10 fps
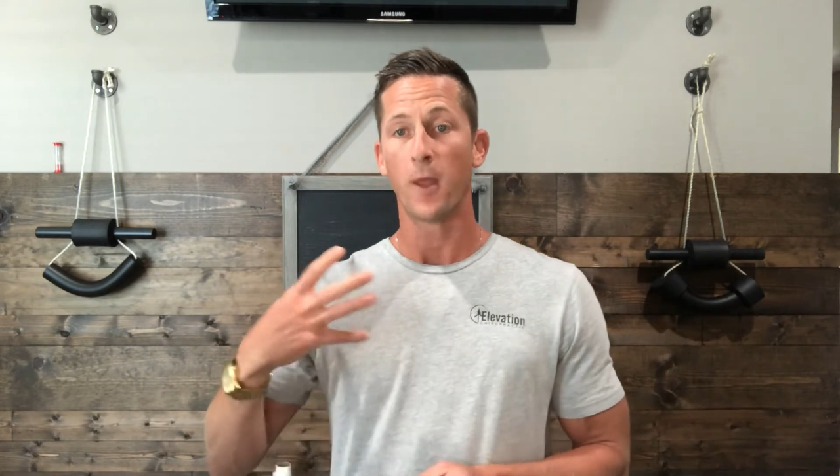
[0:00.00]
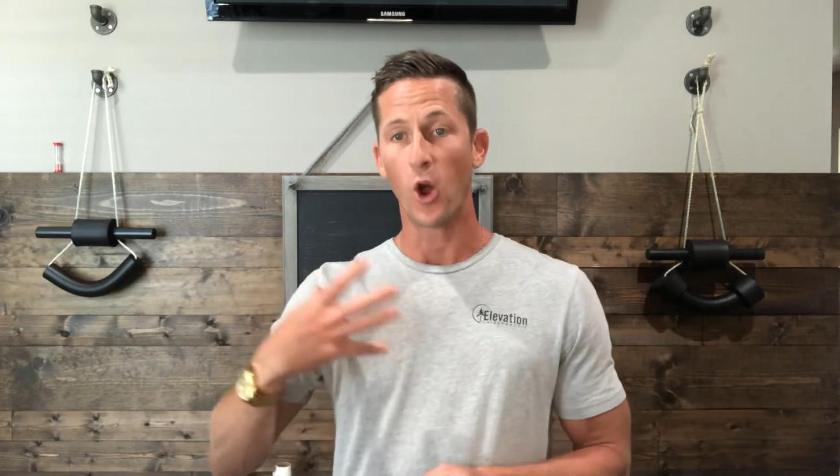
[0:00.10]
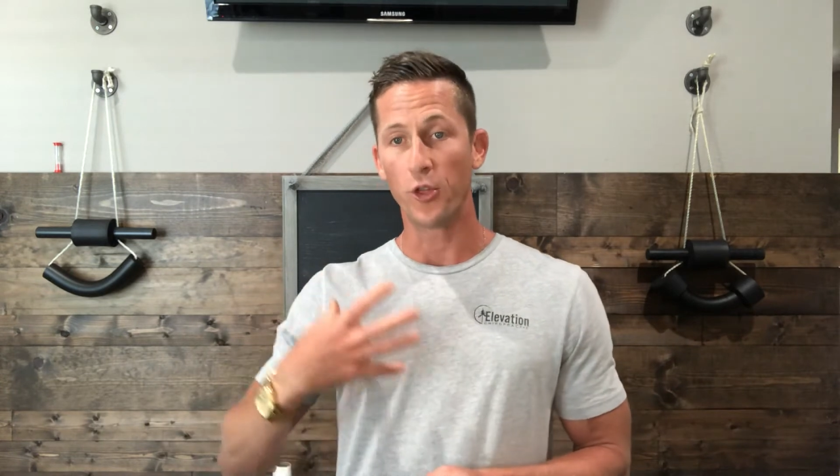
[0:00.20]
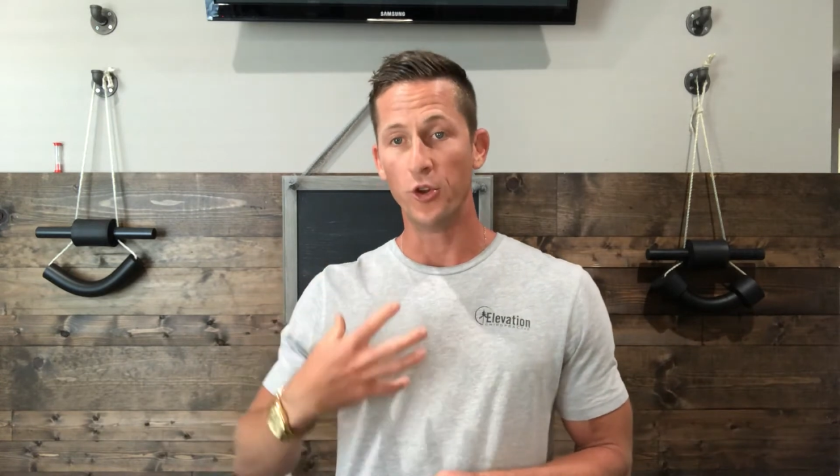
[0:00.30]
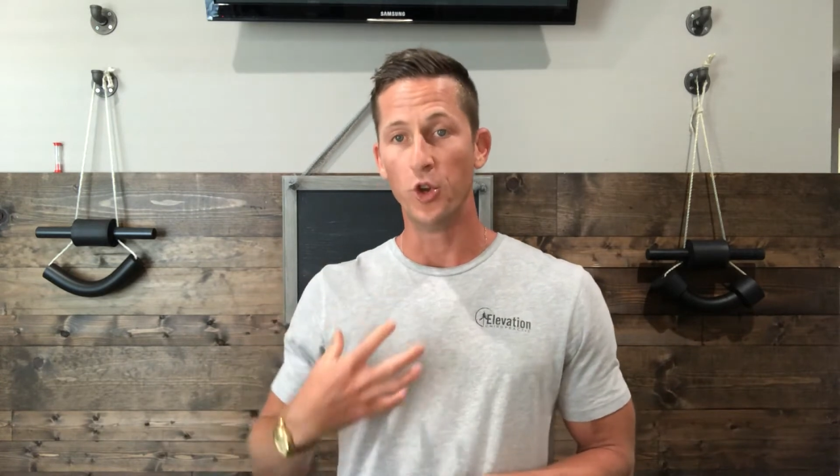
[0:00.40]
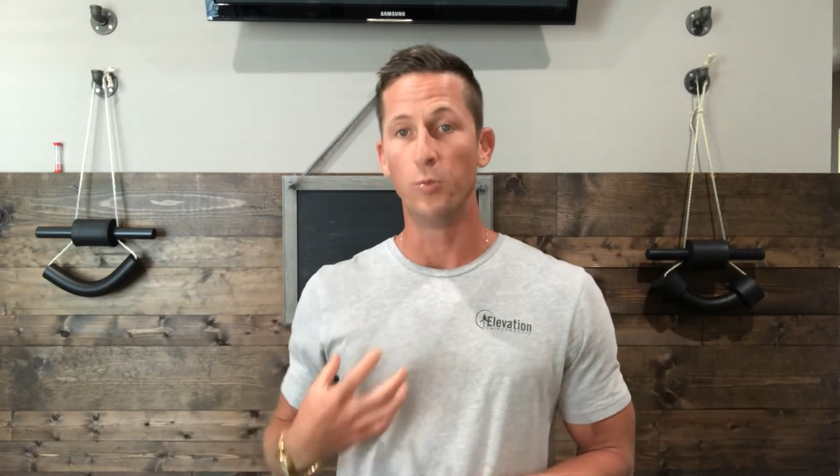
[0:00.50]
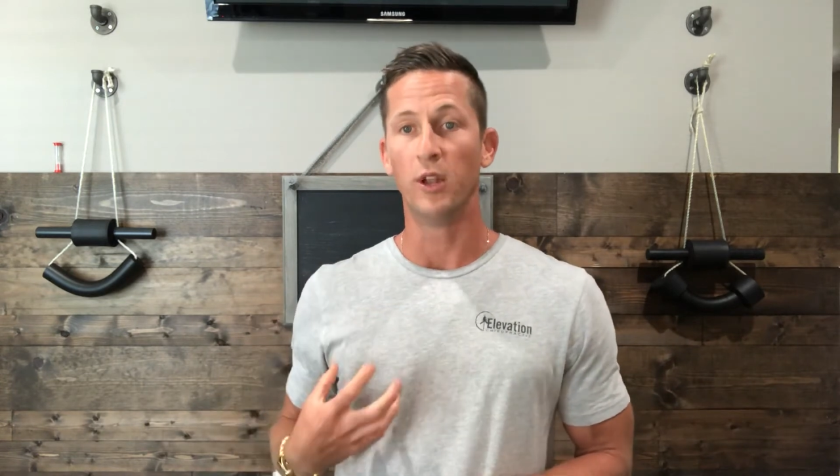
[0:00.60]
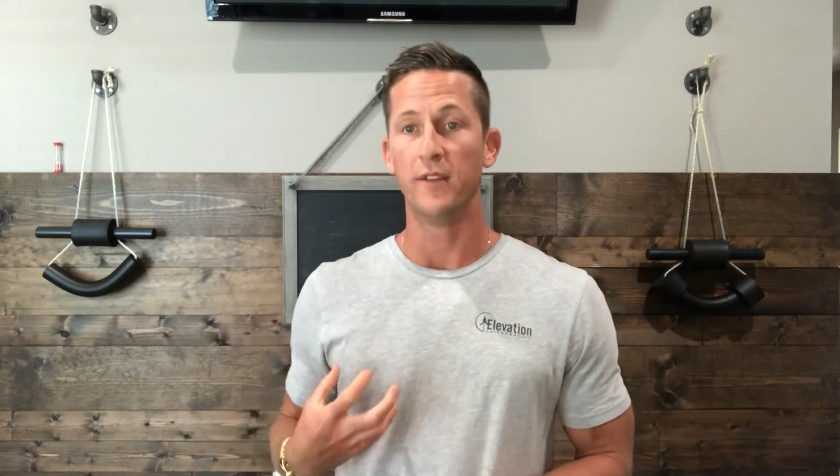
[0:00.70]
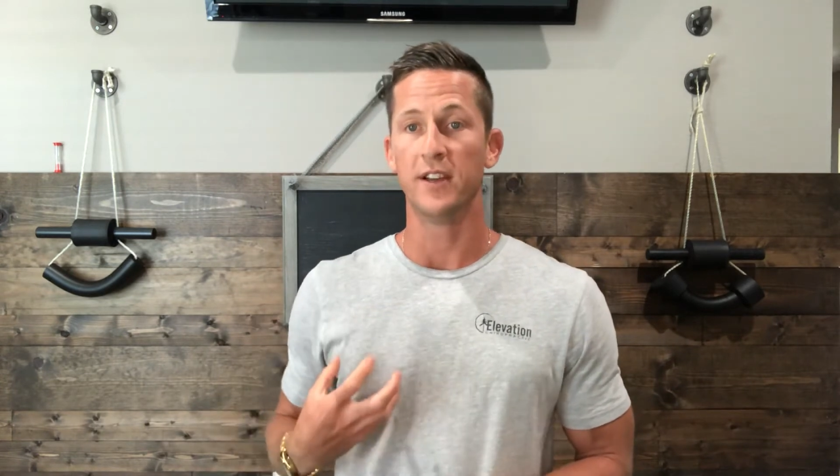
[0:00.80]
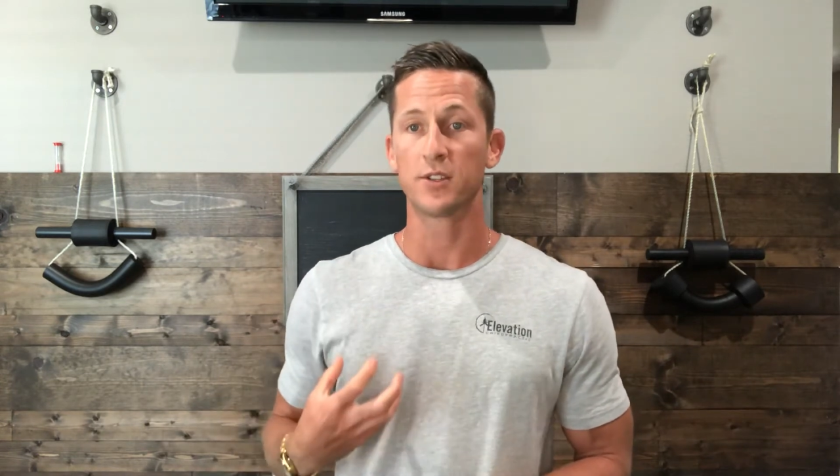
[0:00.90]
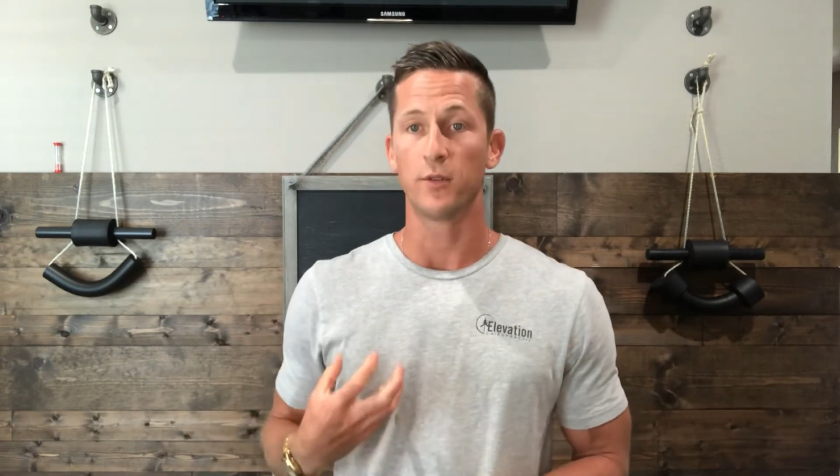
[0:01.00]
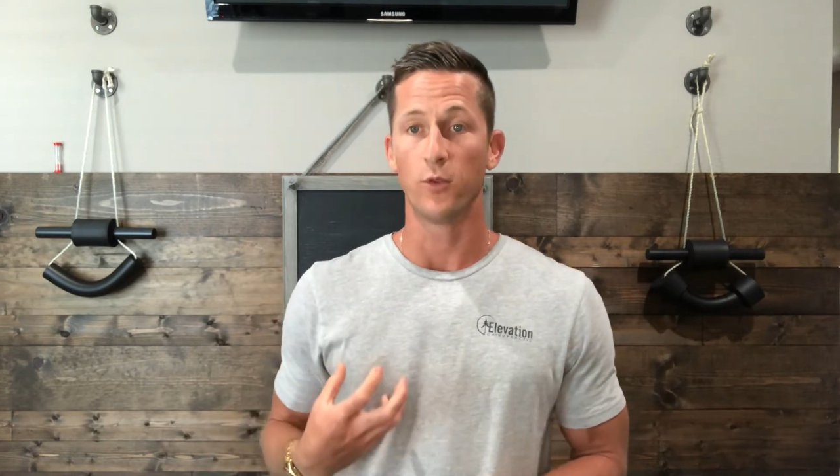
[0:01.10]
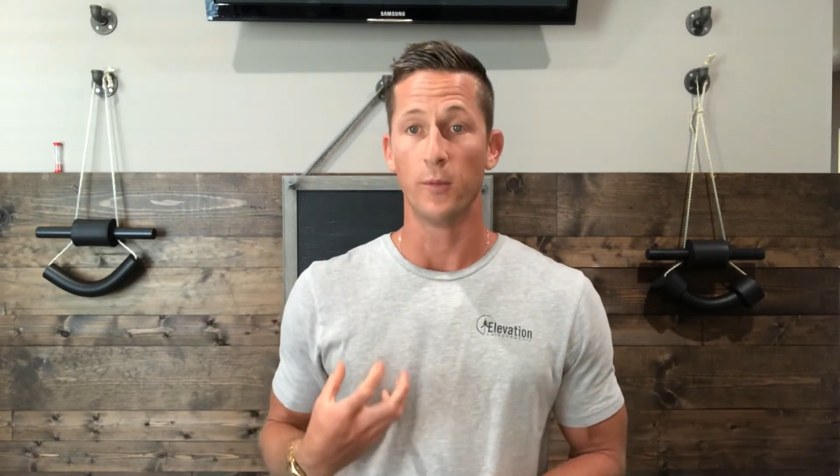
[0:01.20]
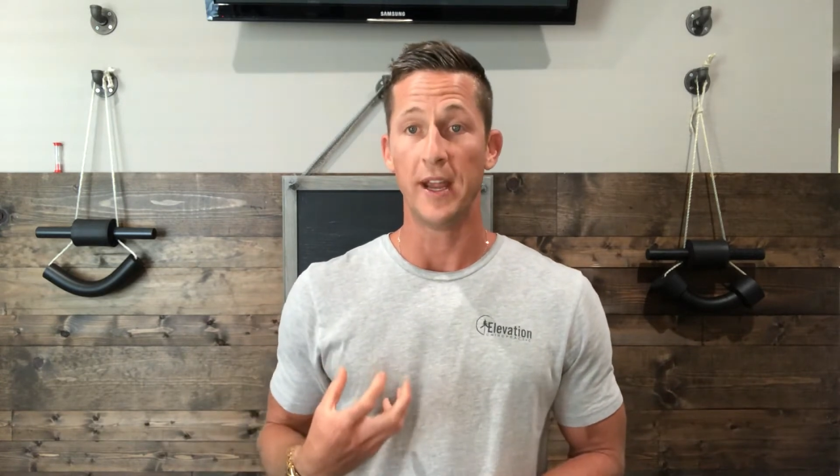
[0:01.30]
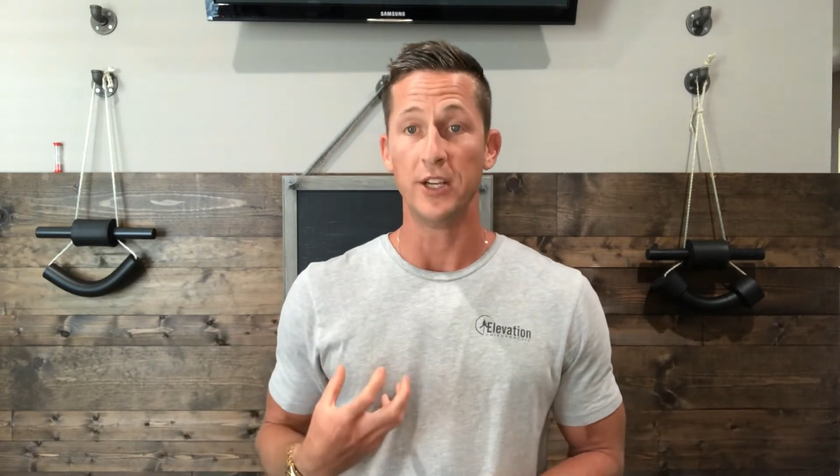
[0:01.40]
are there new blood vessel
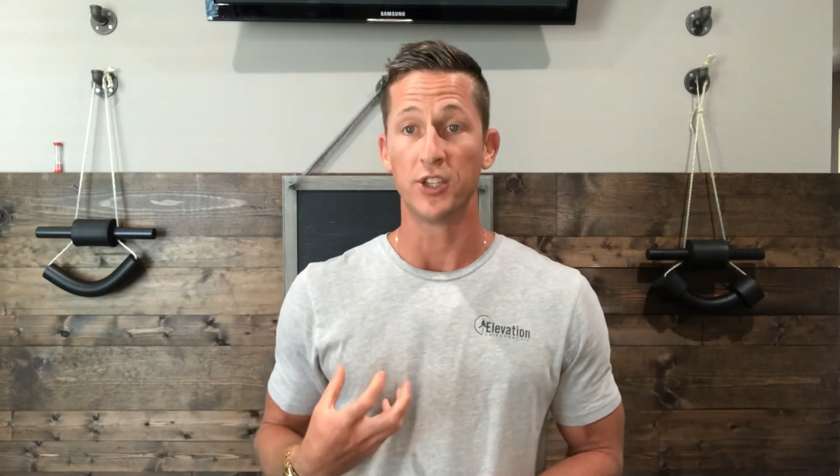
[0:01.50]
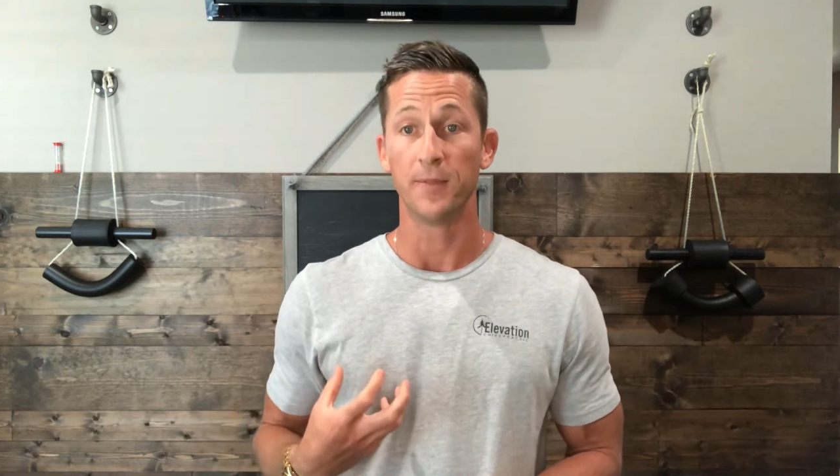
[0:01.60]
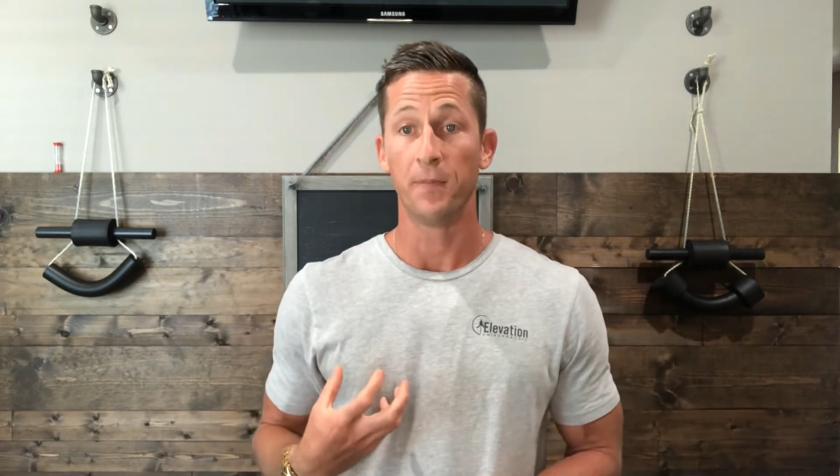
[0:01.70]
formation?